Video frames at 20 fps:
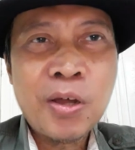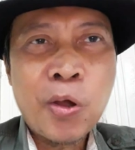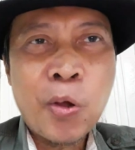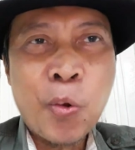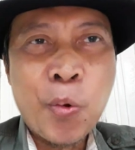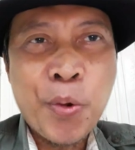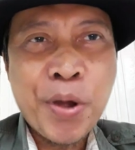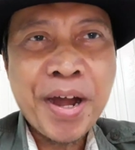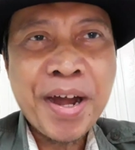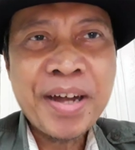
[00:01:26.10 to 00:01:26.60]

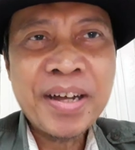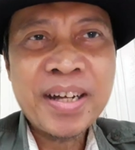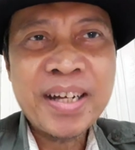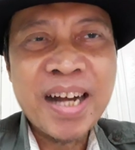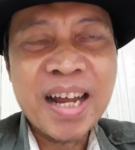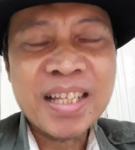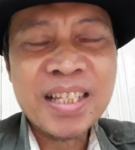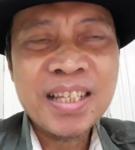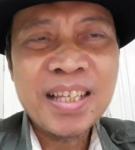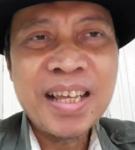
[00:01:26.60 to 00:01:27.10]
Where
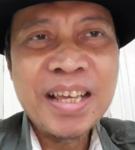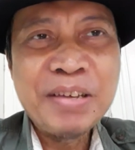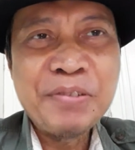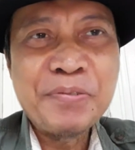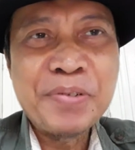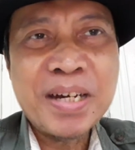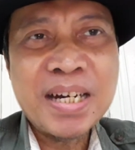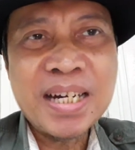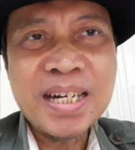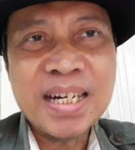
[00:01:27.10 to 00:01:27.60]
does he
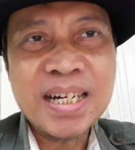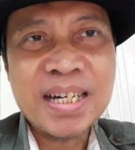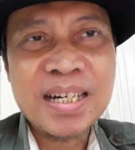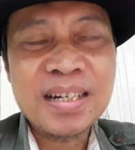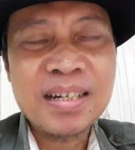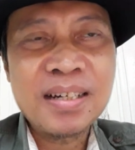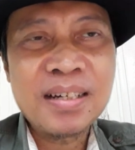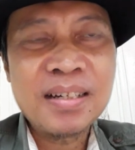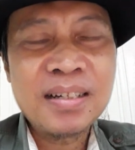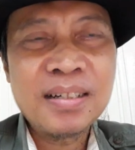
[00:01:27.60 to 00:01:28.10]

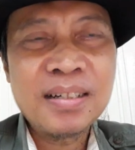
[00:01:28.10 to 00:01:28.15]
work?